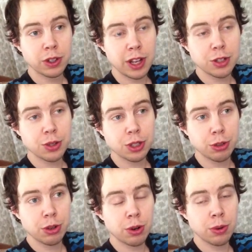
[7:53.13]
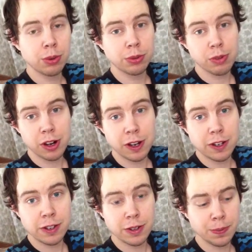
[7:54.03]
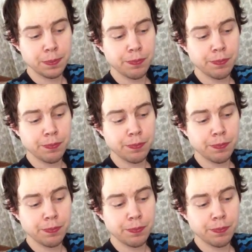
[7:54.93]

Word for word: naturally grown and raised